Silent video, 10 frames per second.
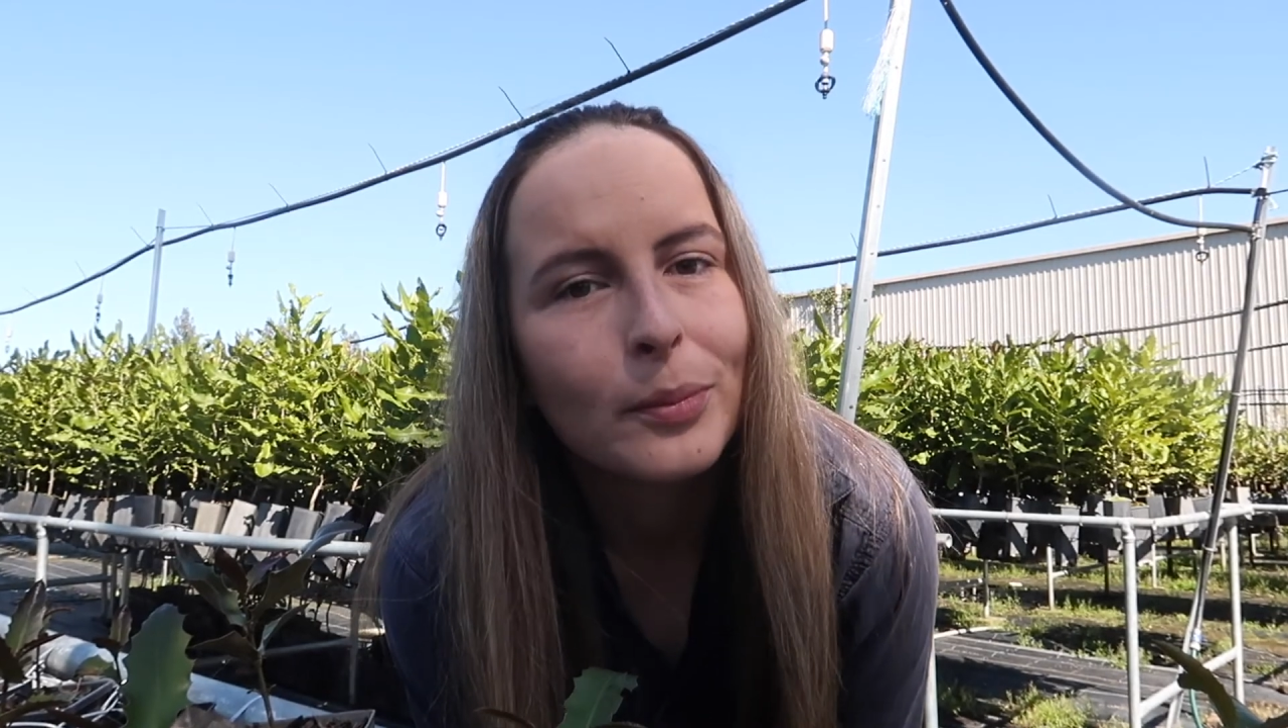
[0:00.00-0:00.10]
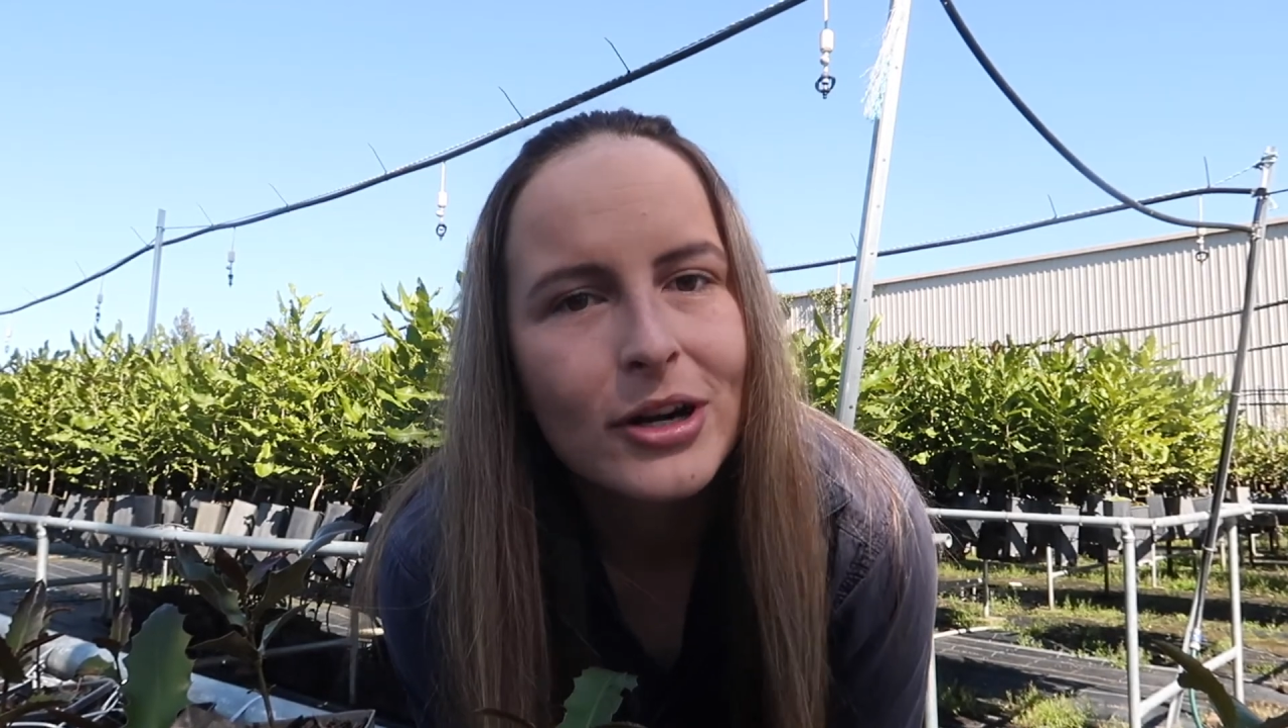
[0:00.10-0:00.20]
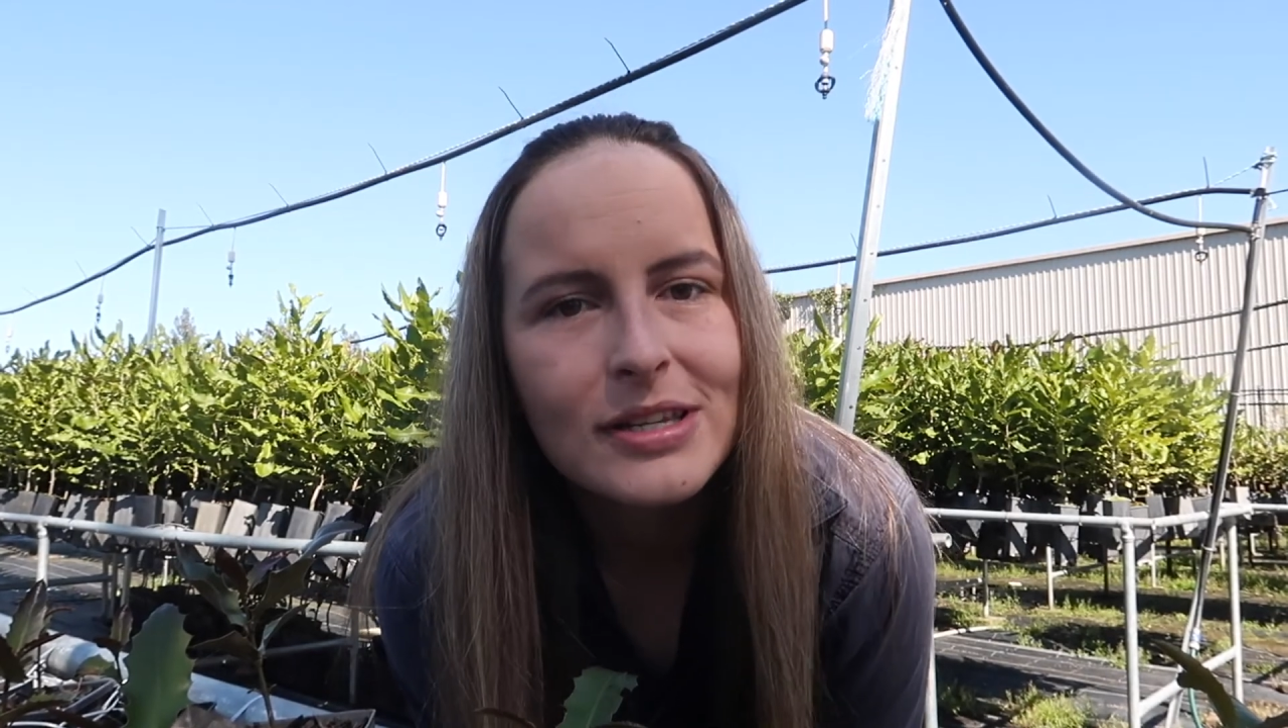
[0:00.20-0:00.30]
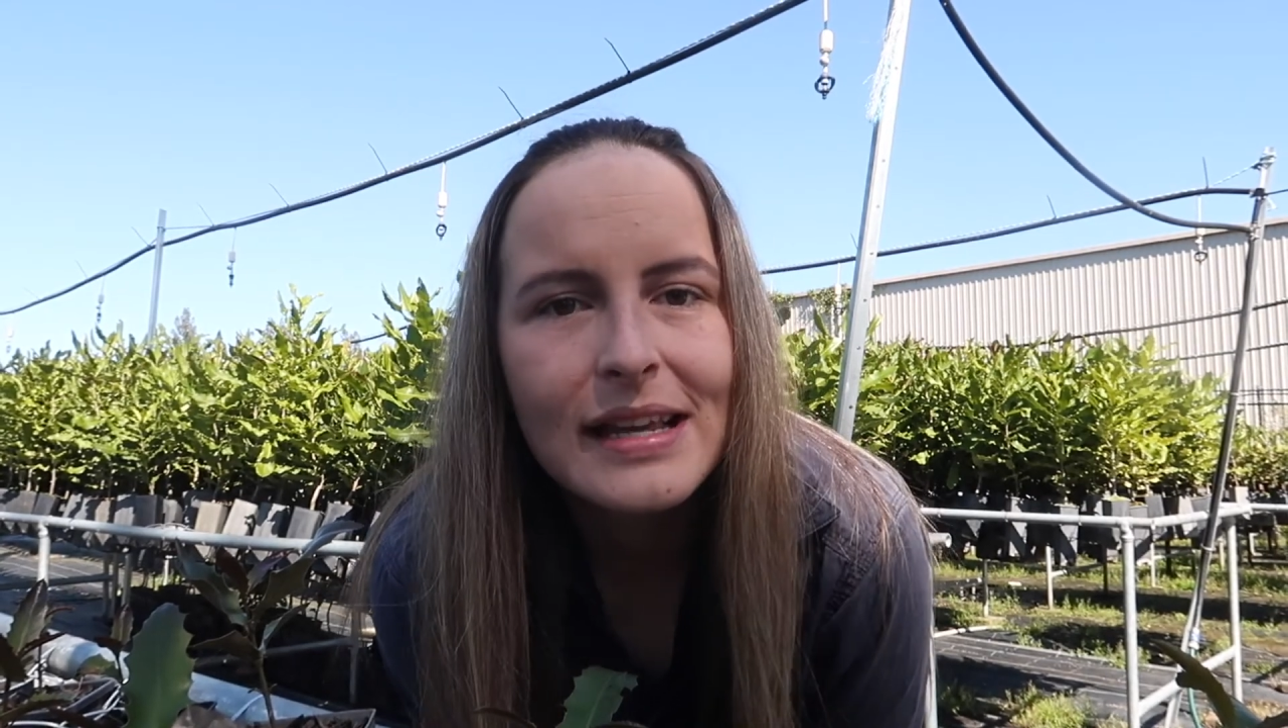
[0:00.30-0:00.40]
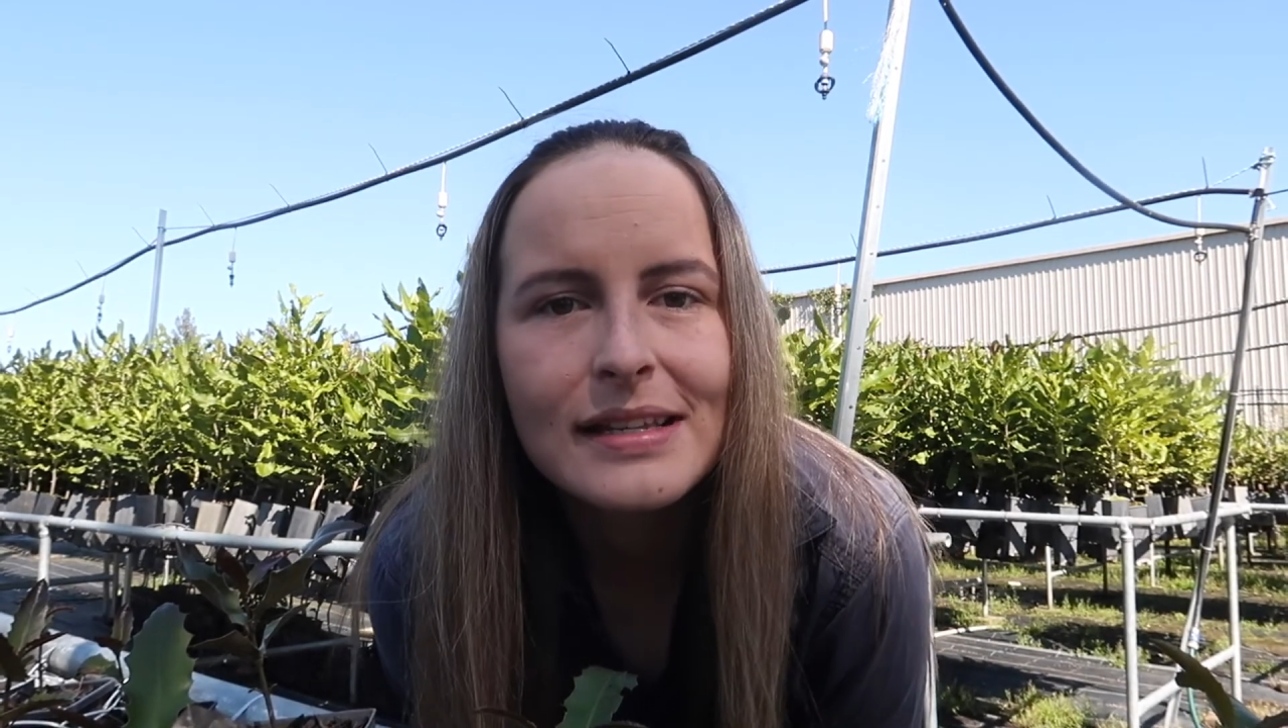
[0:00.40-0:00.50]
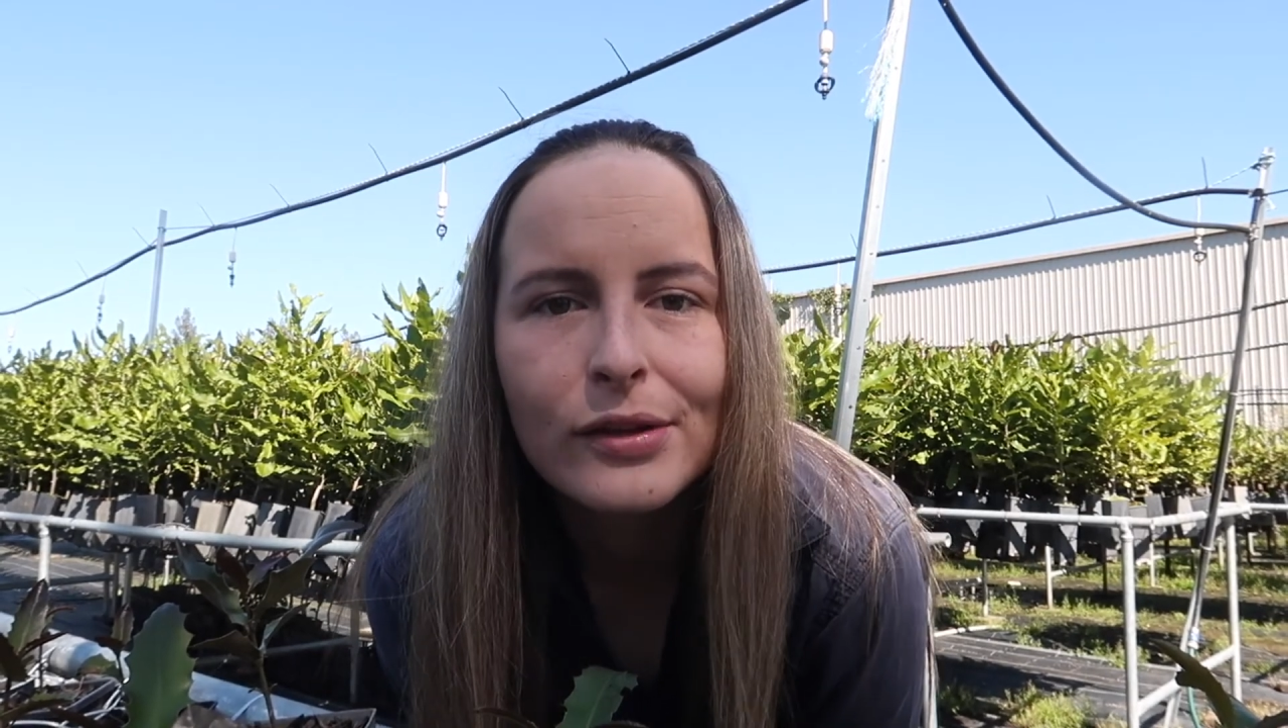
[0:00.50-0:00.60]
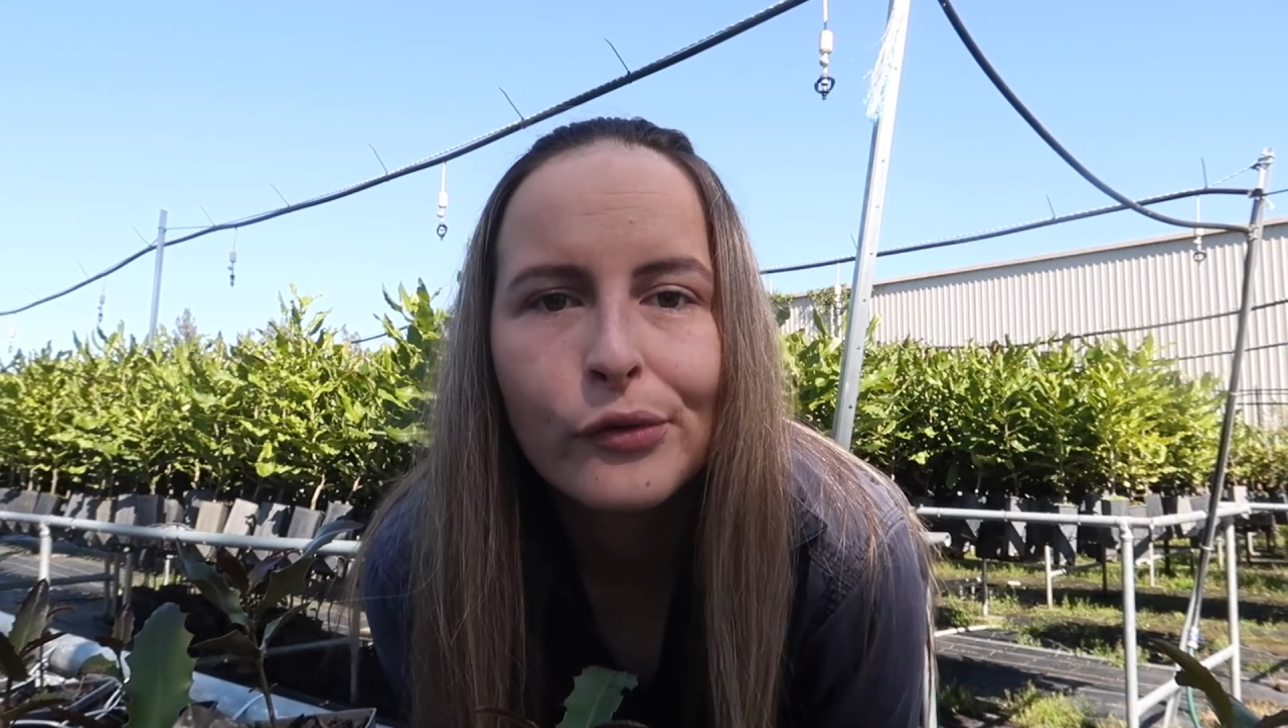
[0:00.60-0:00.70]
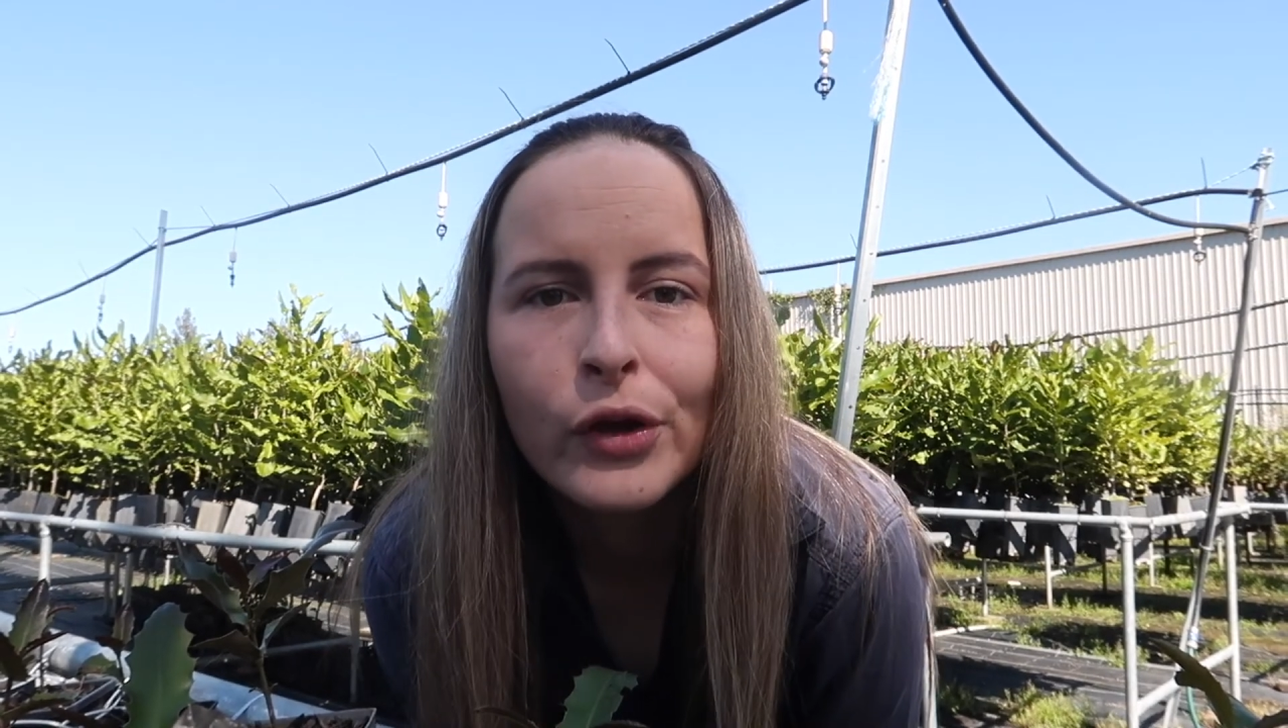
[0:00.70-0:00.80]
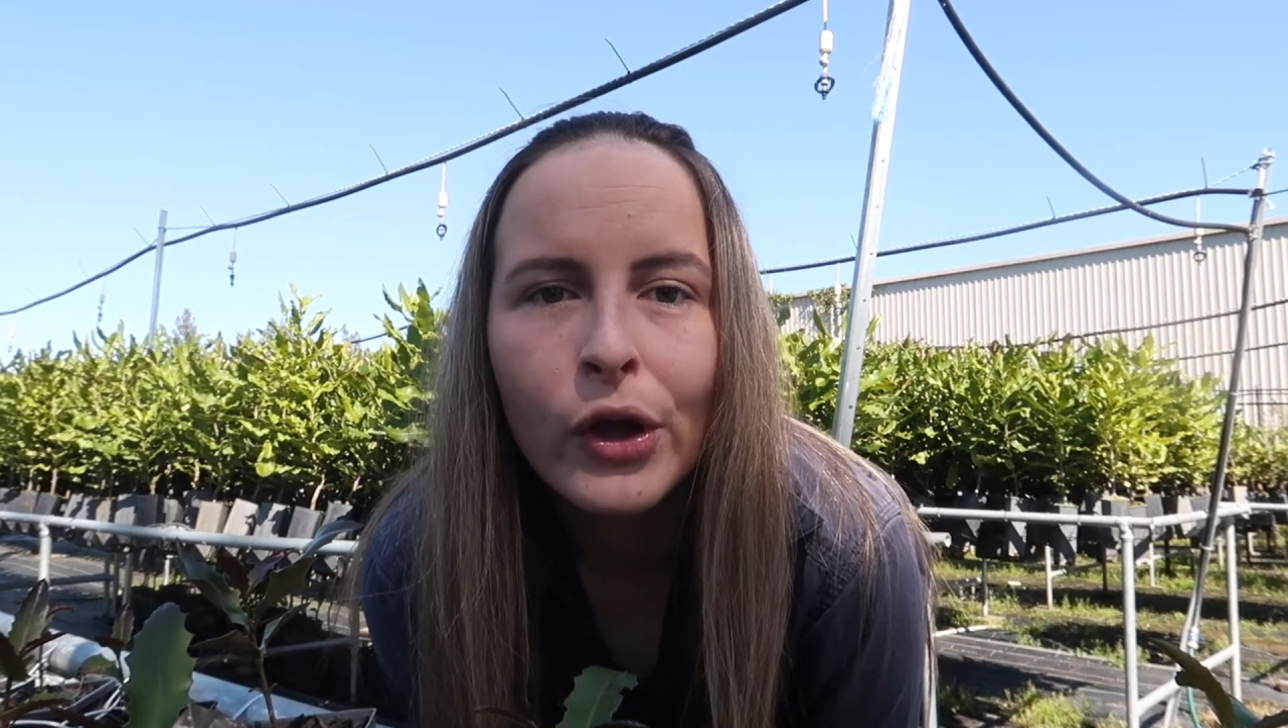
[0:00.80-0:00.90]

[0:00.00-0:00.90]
process of